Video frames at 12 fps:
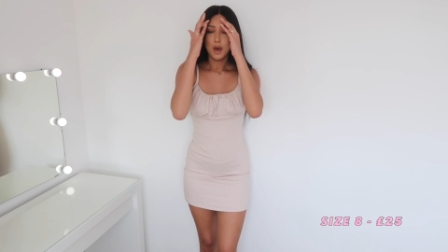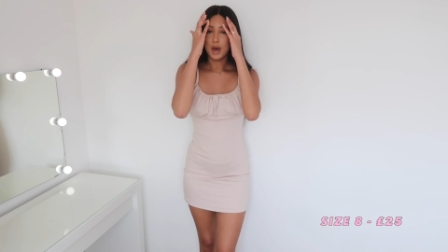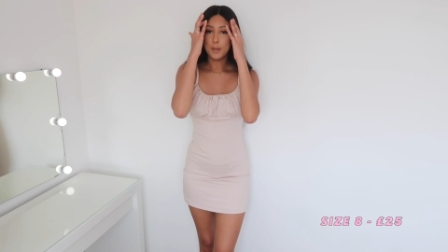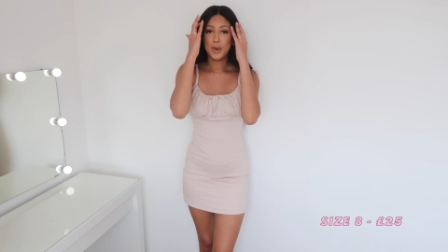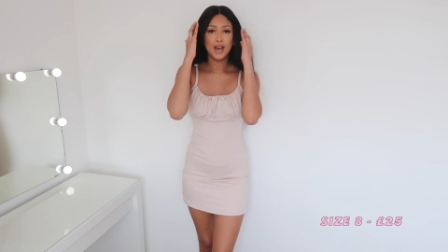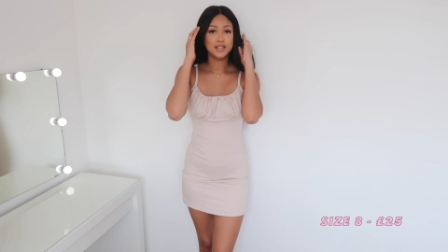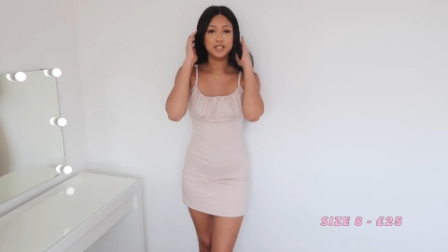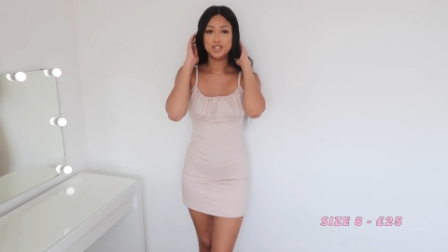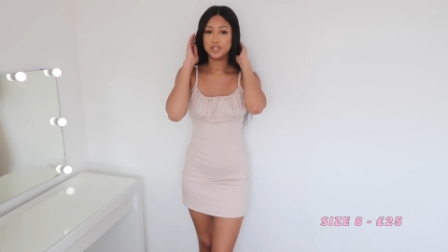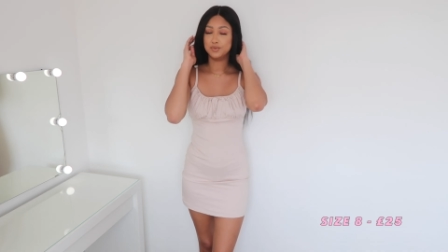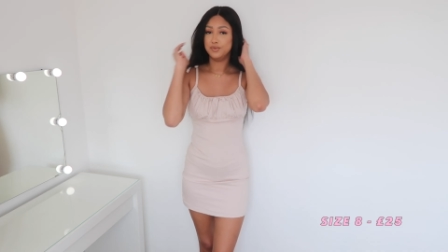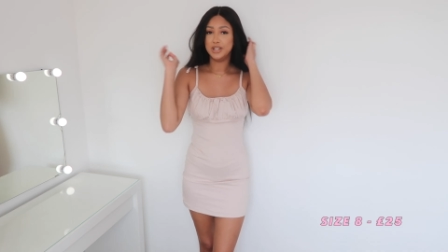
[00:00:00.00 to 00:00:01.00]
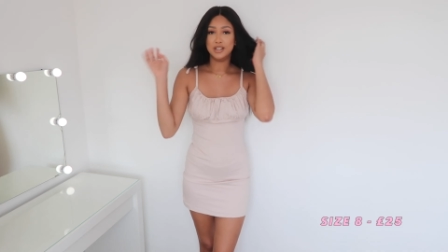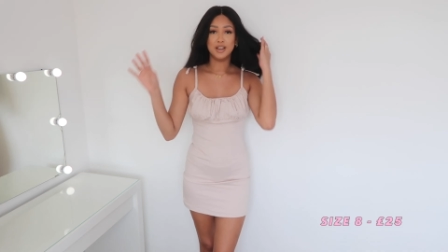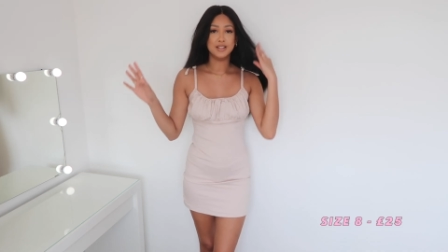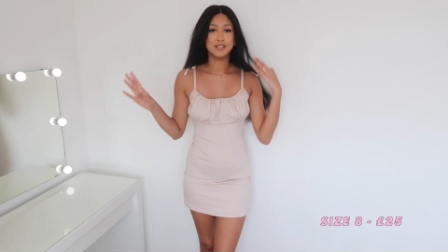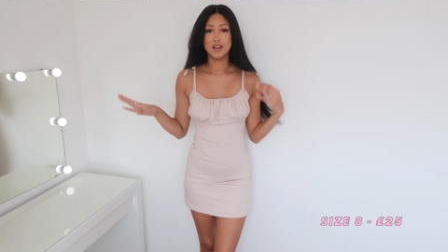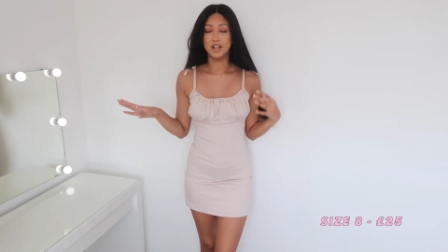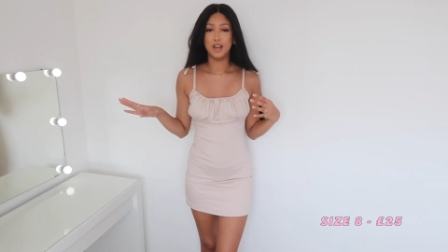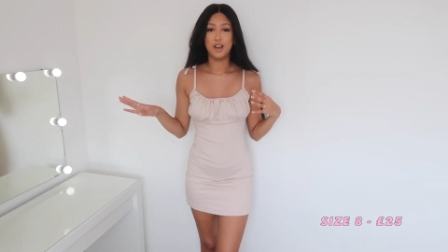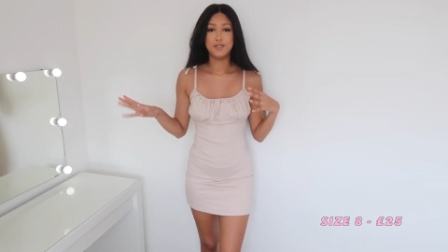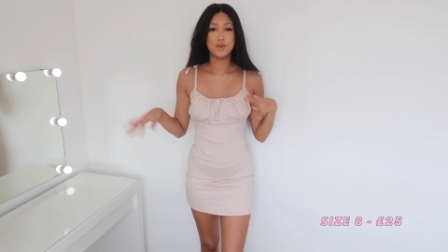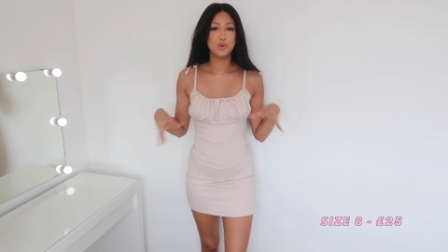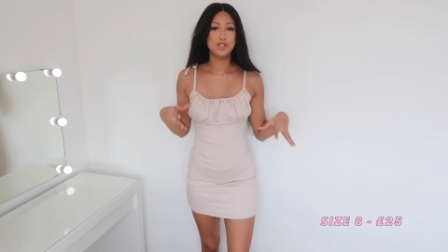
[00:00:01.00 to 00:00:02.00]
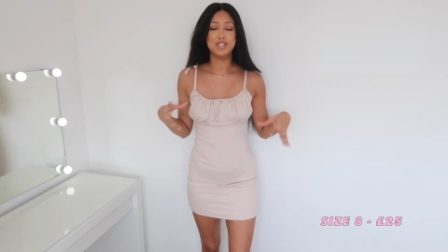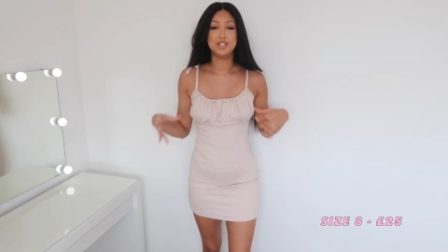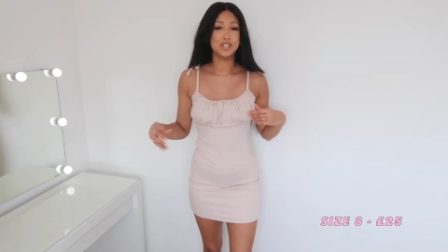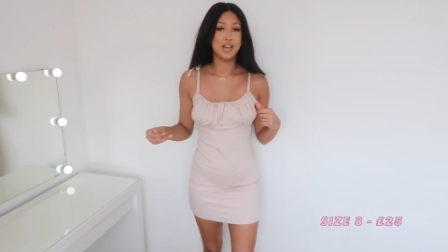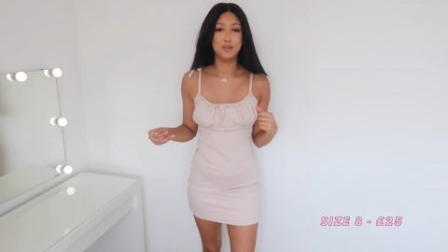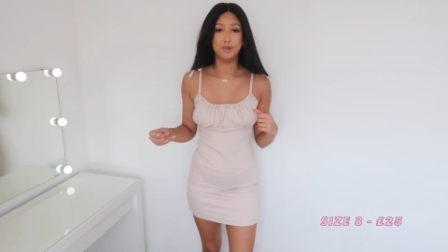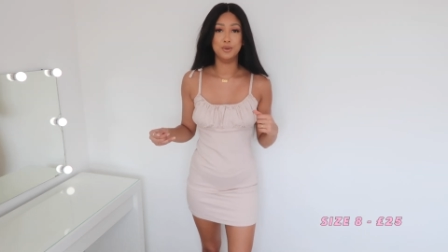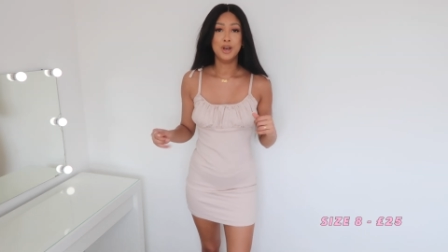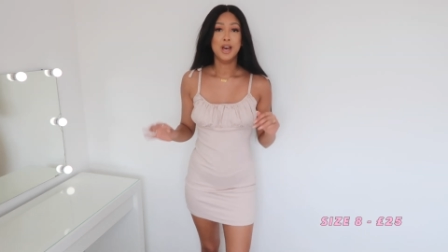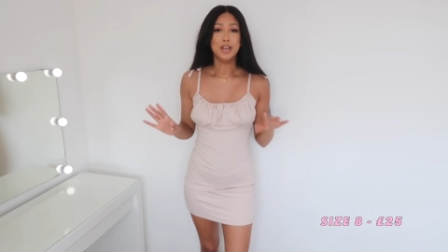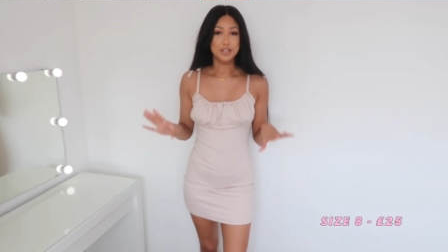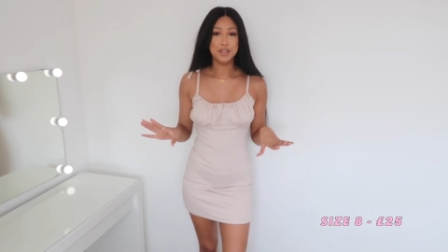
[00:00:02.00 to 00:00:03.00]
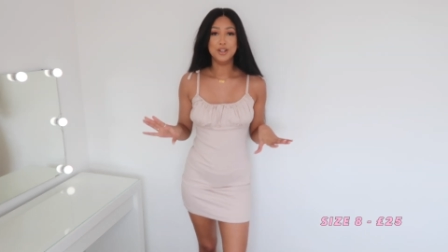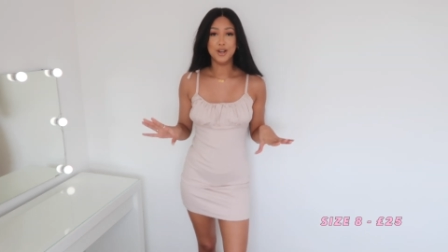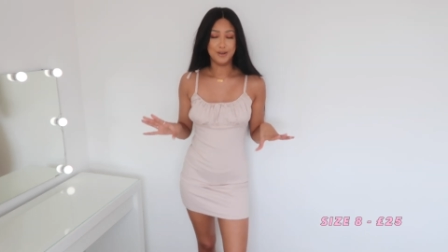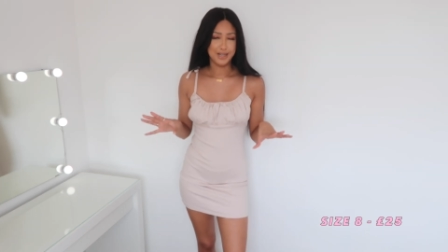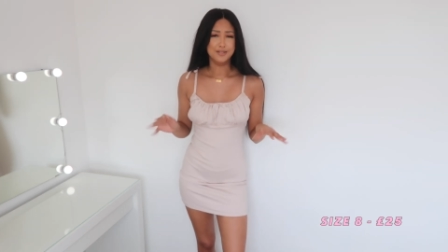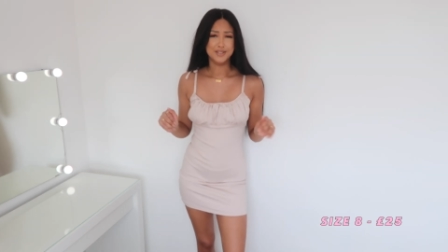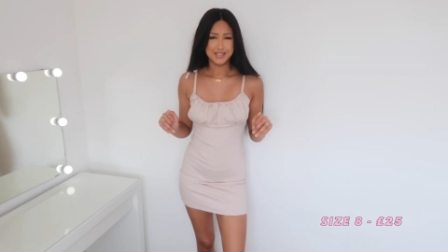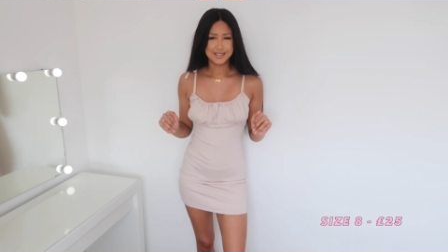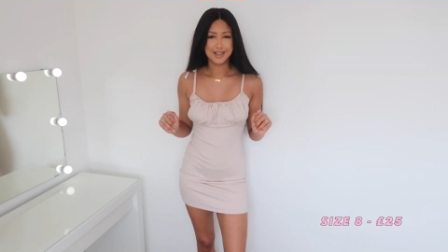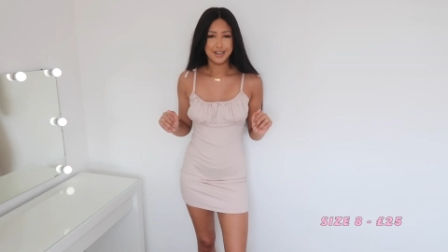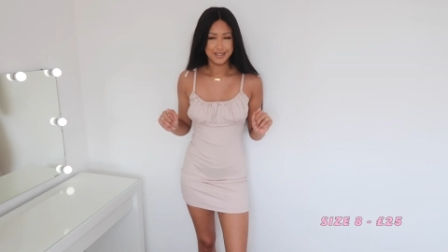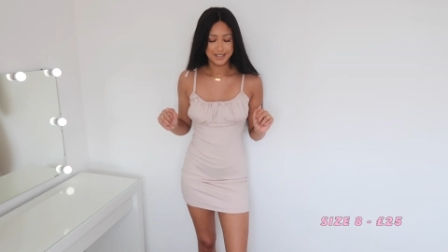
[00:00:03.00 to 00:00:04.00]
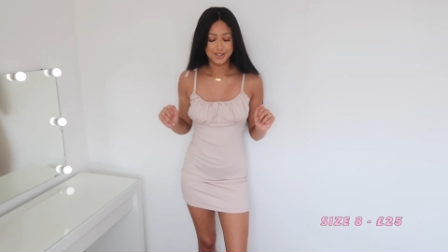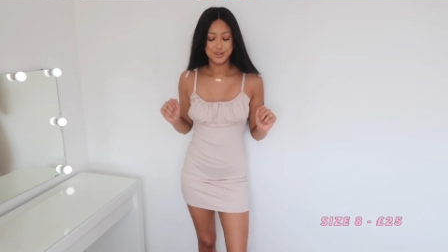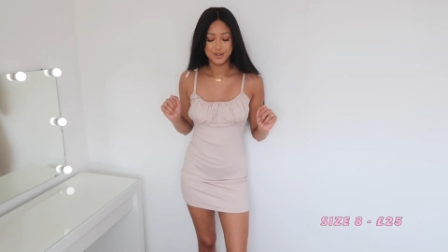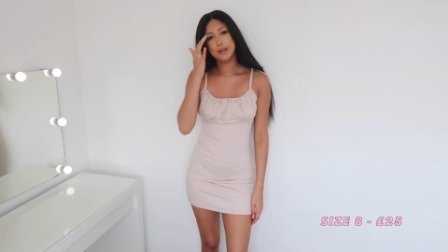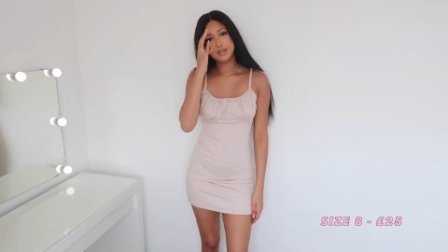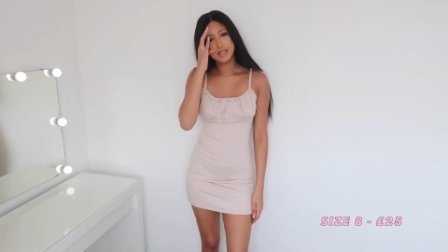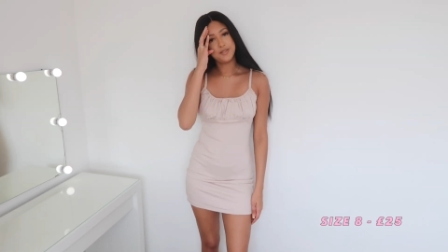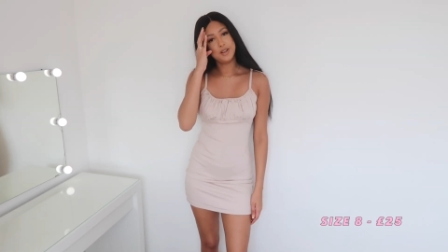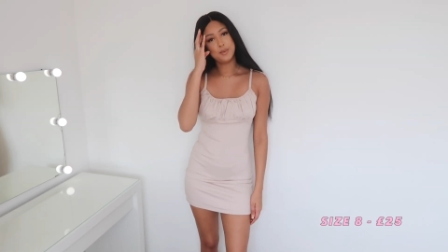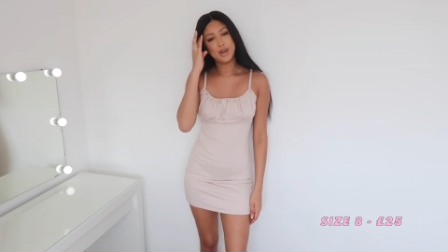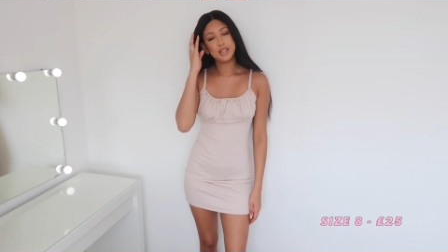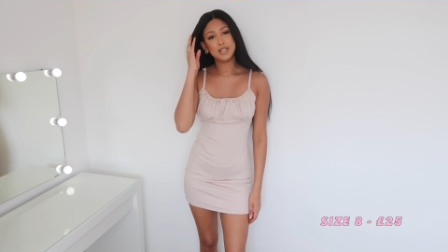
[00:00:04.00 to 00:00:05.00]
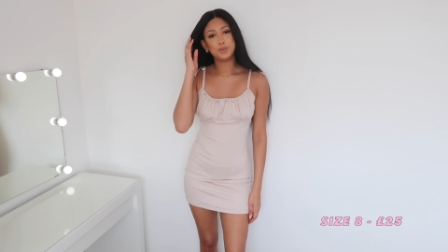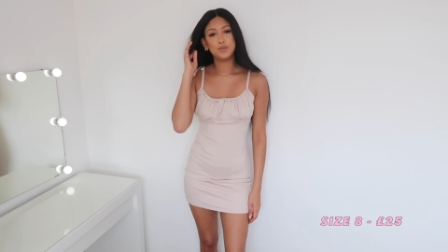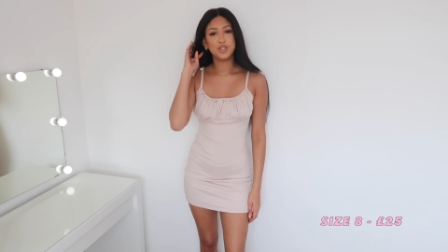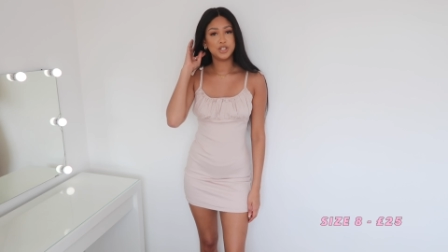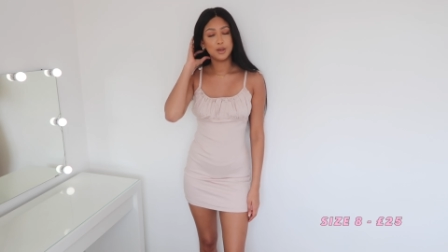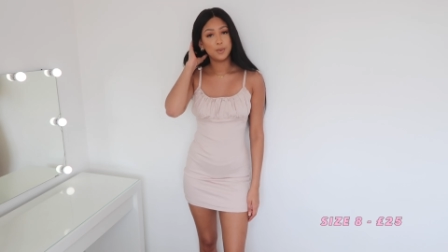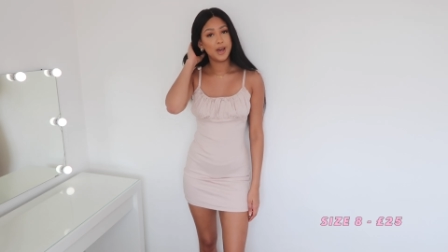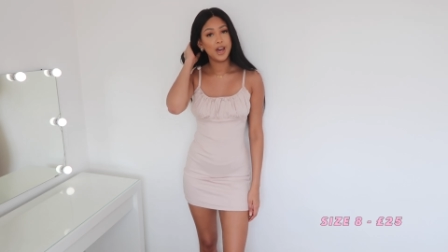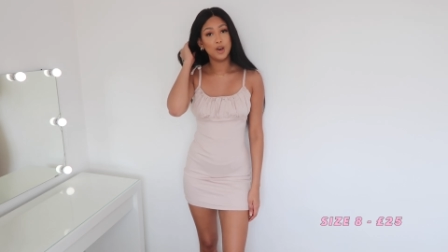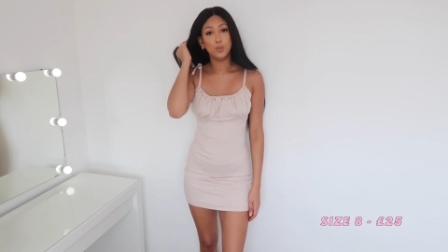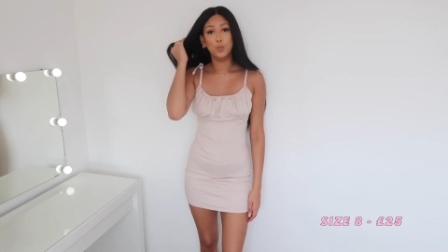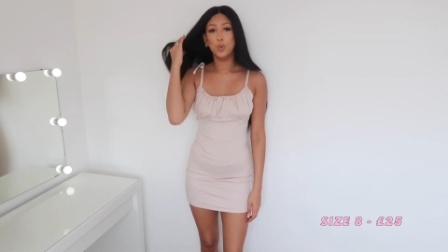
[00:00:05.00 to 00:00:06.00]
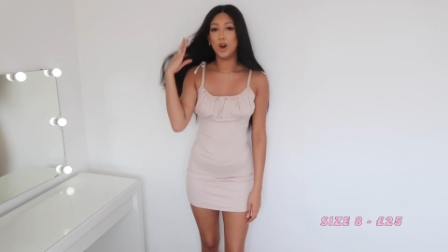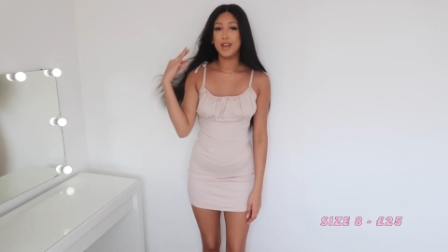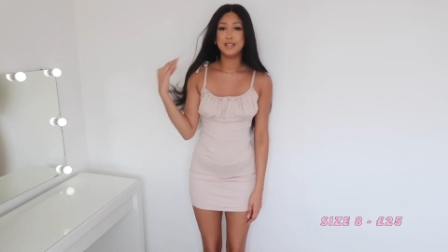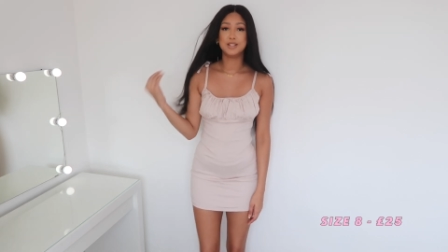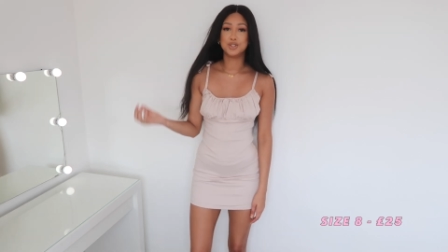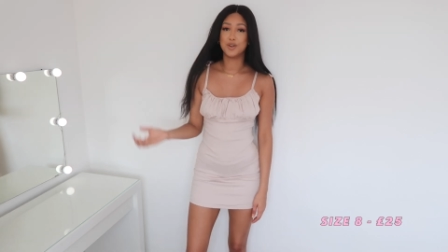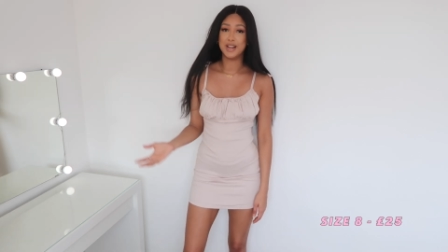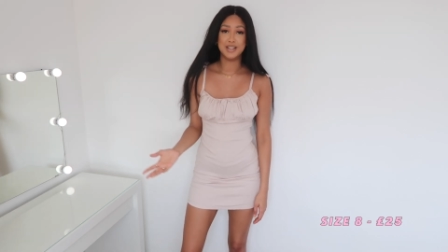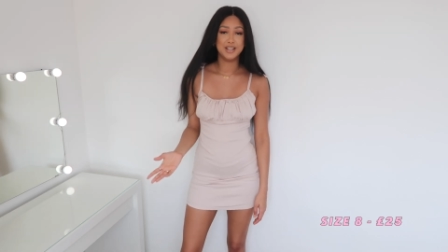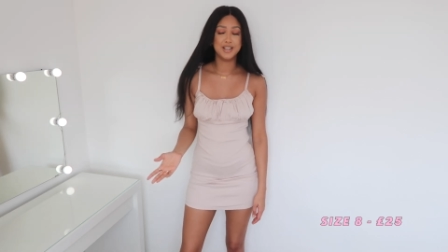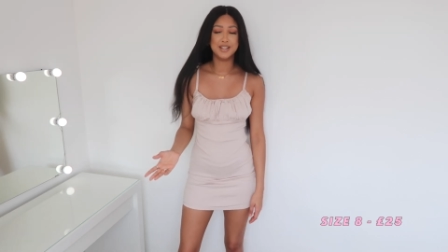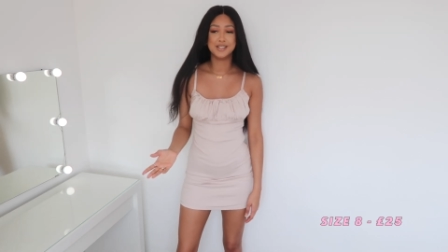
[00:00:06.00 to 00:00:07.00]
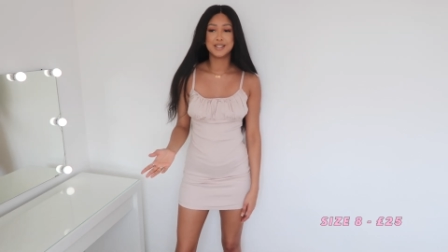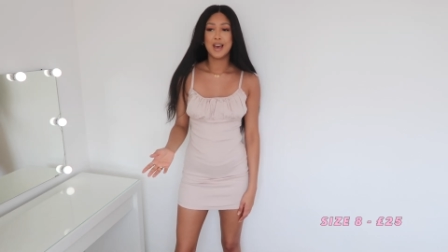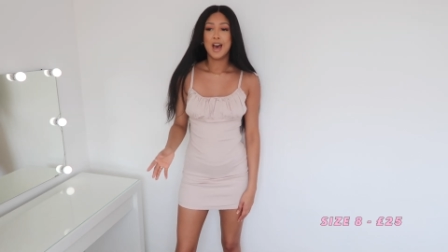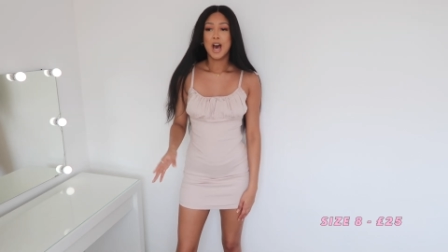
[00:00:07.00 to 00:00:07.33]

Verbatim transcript: I personally just really like this colour. If you watch this channel, you know I love this colour. Or I would definitely wear this with just a pair of white trainers.